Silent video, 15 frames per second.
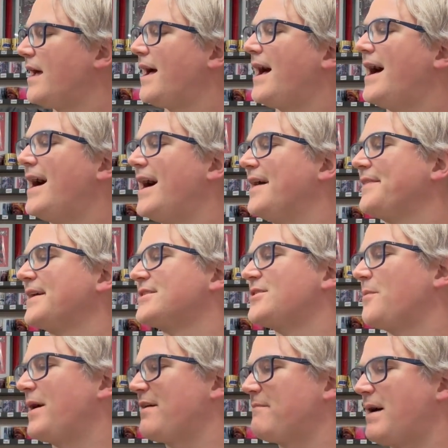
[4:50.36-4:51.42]
Next
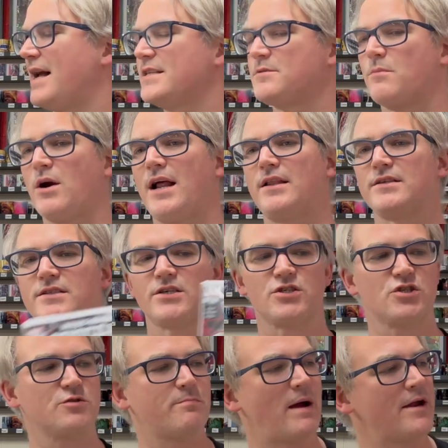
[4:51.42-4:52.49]
up we have Miles Morales
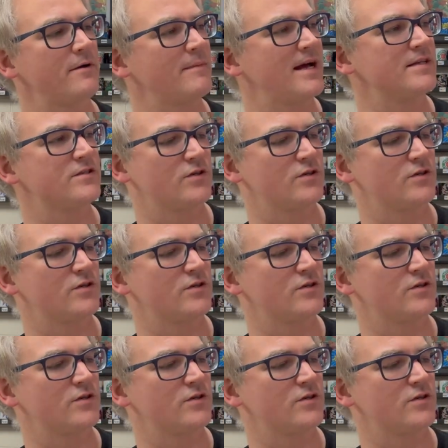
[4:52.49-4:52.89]
Spider-Man.